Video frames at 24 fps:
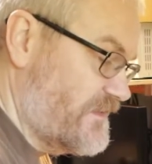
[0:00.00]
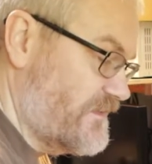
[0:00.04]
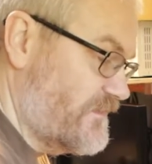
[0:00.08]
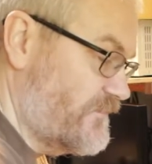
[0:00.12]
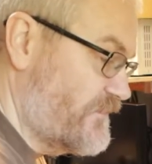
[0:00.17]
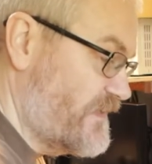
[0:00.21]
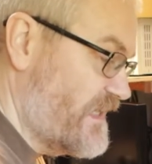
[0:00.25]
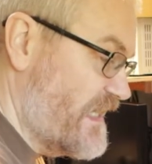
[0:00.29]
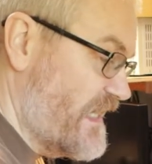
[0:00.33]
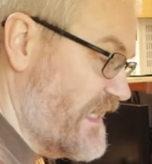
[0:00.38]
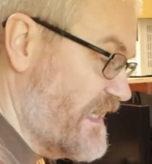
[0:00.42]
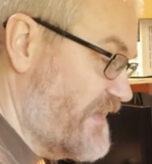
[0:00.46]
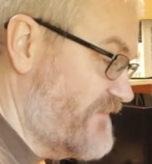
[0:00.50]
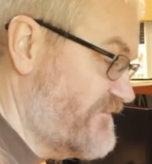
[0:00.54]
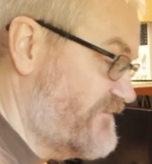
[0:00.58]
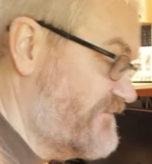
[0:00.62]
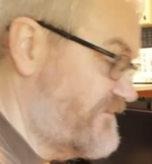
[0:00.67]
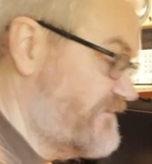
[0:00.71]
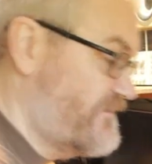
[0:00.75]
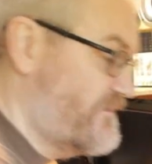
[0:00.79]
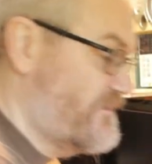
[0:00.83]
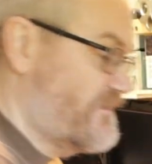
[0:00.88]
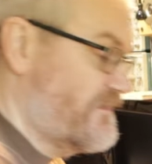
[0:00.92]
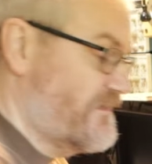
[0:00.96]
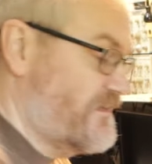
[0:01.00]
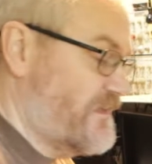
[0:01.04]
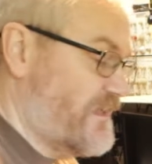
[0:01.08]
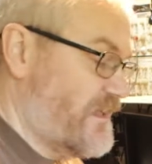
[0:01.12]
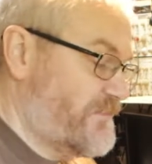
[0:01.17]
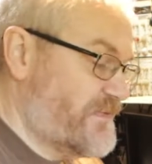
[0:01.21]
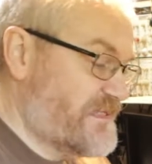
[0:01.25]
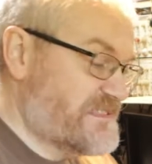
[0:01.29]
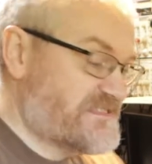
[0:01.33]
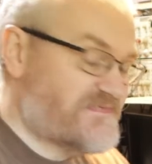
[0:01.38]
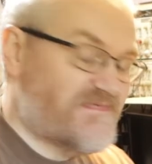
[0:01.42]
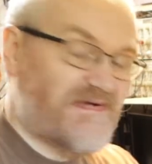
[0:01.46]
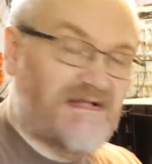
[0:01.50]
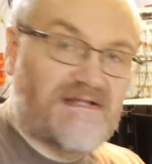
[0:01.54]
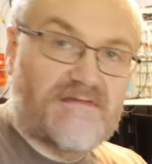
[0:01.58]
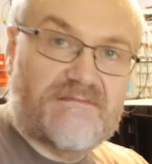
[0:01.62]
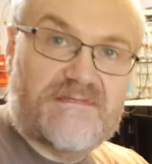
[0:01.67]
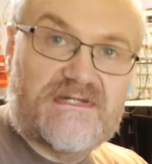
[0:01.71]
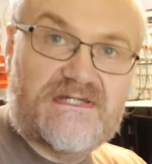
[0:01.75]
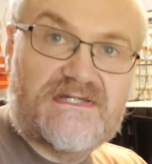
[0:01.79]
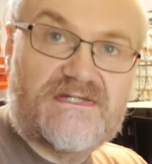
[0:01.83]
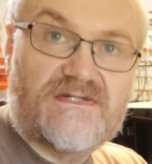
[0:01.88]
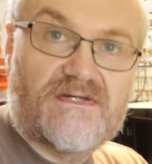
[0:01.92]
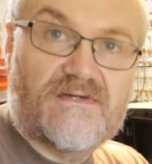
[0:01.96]
we have a piece of
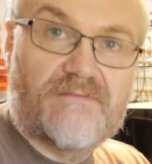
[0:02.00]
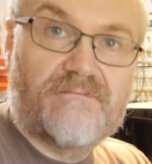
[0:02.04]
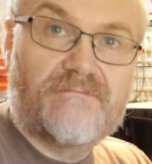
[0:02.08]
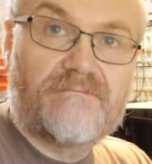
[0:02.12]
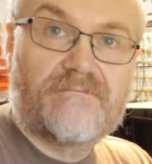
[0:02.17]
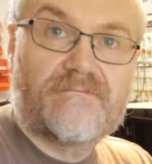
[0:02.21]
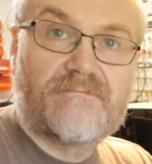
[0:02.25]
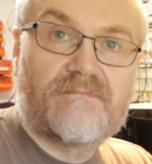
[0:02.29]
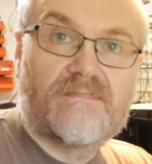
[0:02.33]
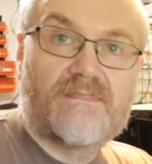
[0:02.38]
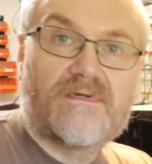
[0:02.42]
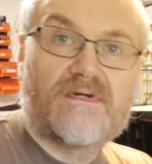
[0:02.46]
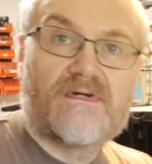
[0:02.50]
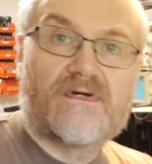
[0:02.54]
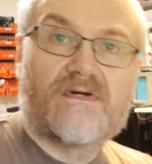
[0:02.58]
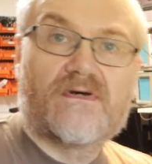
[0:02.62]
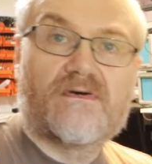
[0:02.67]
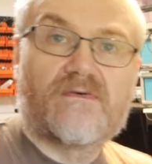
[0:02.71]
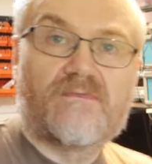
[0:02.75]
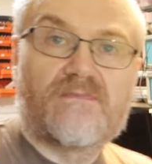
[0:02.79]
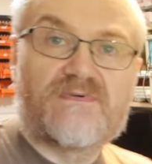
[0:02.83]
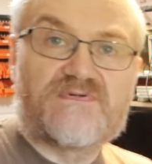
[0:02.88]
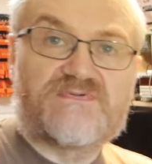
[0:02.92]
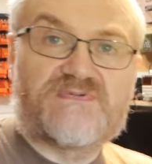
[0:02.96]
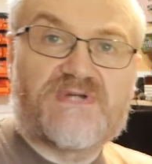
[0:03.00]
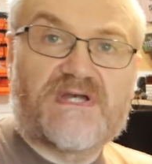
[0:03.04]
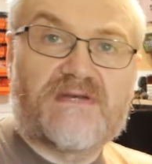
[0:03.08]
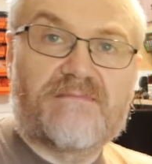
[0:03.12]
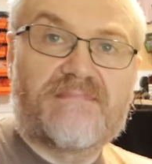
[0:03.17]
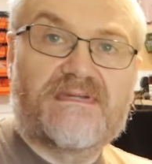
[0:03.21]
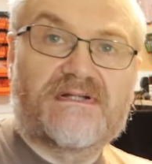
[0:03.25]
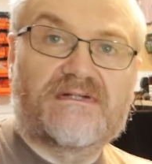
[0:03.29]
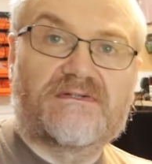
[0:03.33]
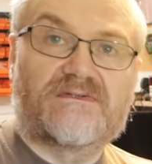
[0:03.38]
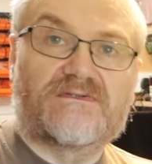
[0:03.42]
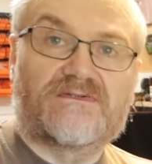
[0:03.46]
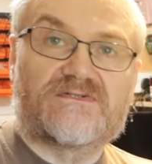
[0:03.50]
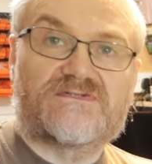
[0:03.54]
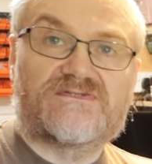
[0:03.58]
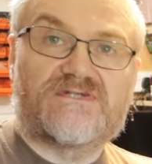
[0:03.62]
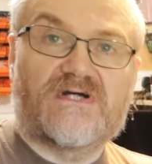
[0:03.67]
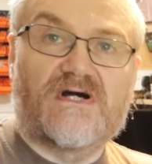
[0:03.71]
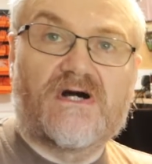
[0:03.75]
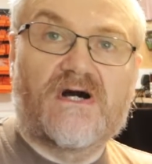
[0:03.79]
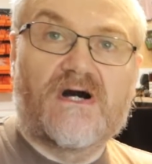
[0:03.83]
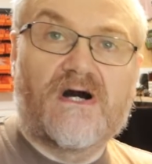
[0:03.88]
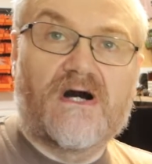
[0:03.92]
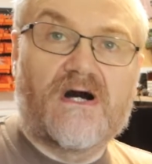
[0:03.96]
aluminium which we can build
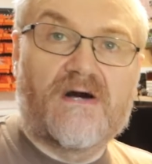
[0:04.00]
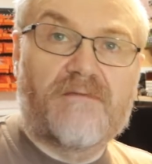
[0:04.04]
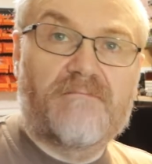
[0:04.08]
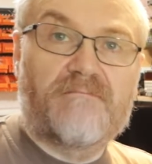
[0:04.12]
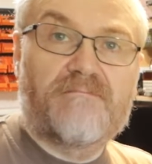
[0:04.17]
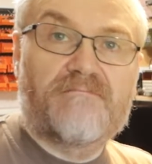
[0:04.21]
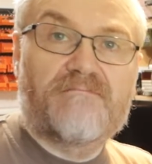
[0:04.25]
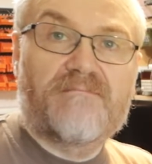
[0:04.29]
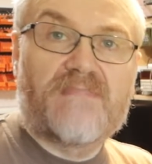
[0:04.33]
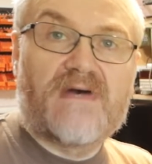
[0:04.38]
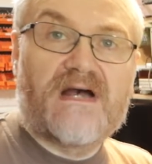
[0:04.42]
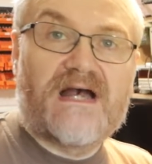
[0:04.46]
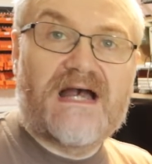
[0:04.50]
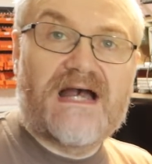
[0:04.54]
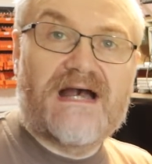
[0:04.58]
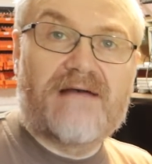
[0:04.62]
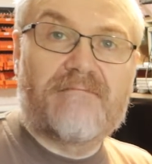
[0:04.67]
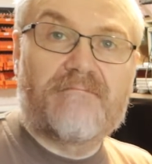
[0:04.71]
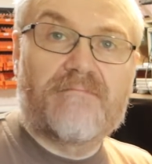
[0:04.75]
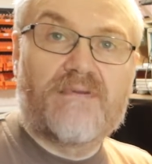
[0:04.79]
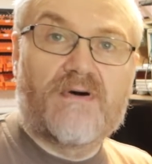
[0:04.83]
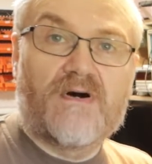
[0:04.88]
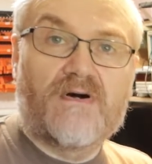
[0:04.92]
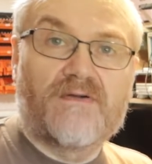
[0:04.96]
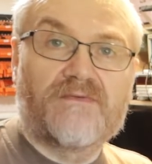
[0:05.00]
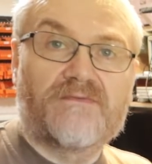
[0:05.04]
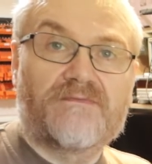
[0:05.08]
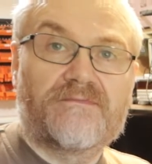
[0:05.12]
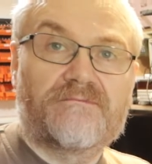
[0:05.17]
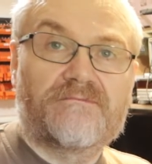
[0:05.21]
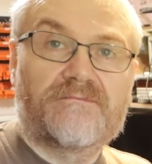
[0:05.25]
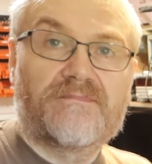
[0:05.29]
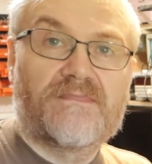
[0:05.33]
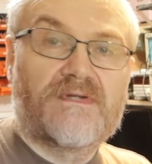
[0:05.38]
our amp on